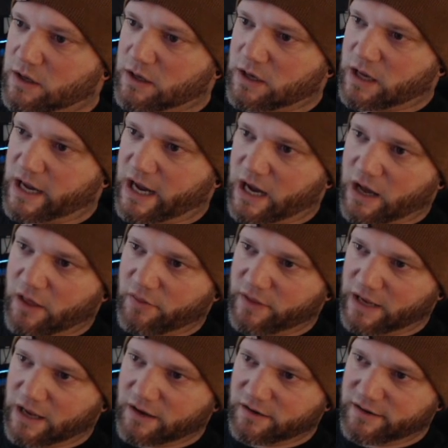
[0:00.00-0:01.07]
The
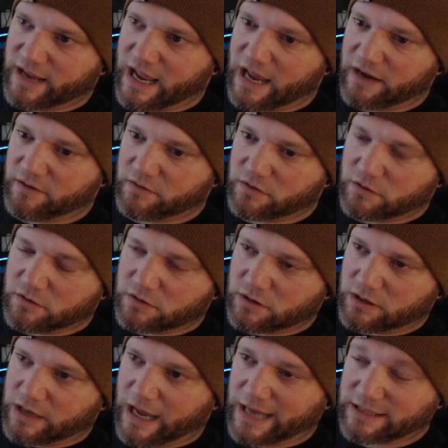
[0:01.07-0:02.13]
undead
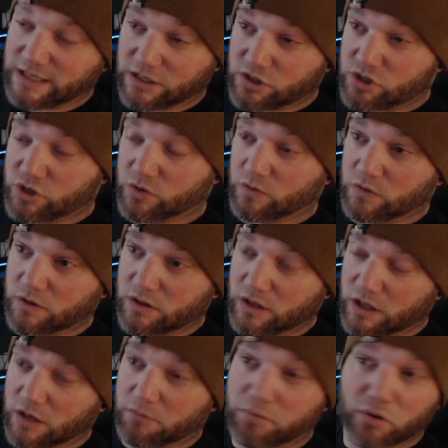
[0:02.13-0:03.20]
guys that shoot the
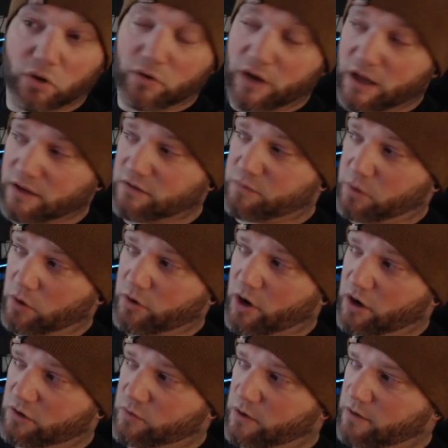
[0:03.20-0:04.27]
blow guns, blow
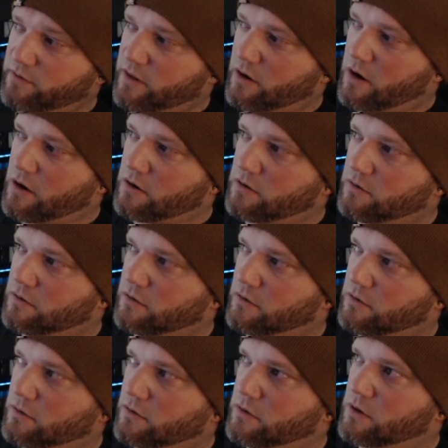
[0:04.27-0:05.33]
darts, whatever they are.
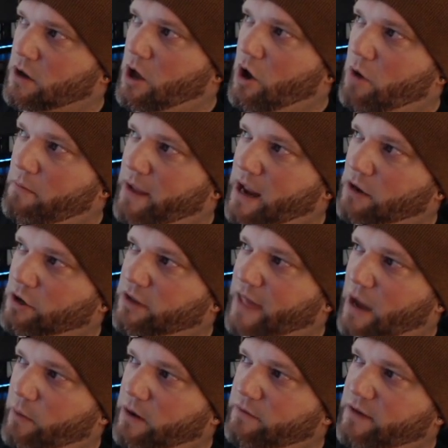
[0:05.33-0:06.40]
Oh man, look at
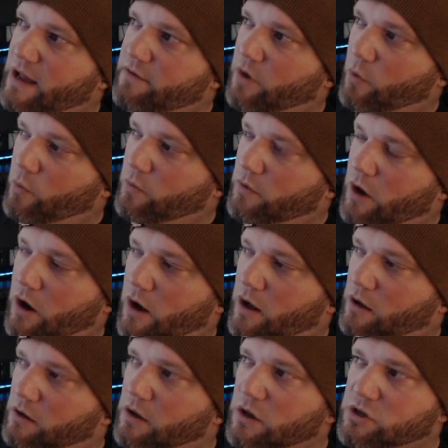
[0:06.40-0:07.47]
that. We didn't even have
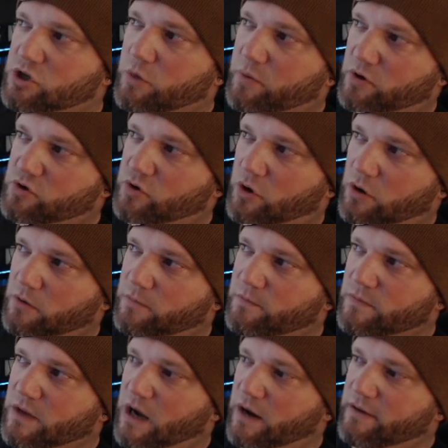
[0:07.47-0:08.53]
our super troll.
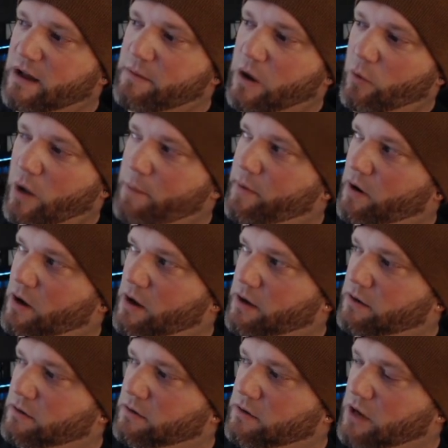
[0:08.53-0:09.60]
I didn't have my weapon on,
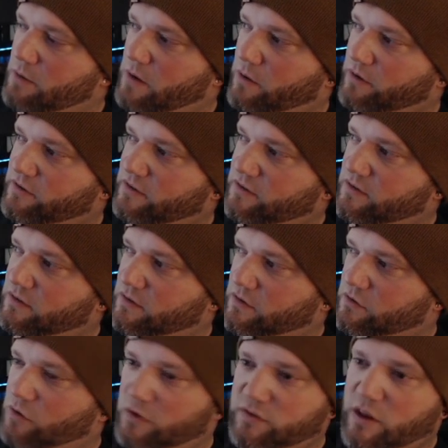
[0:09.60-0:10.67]
my resistance.
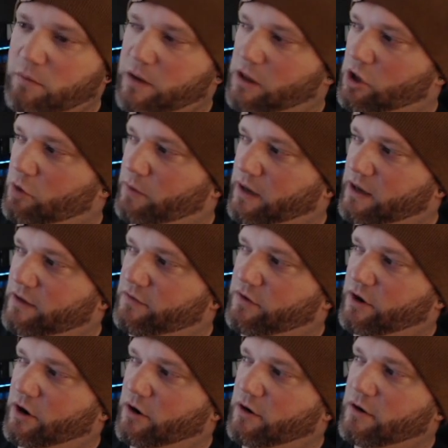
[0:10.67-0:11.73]
So it's gonna be a little bit
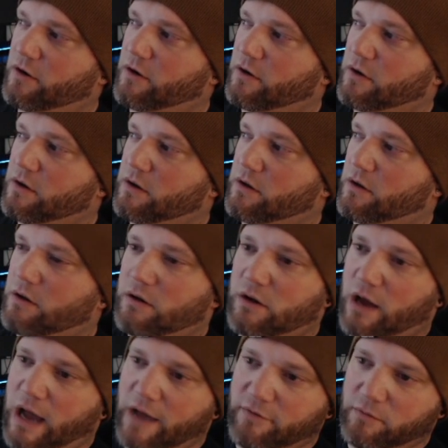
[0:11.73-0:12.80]
easier
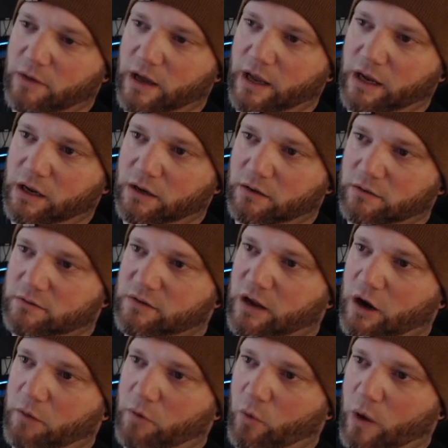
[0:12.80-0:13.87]
having my
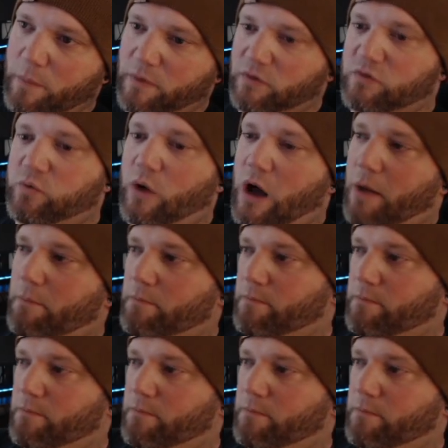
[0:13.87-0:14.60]
terrible weapon swap.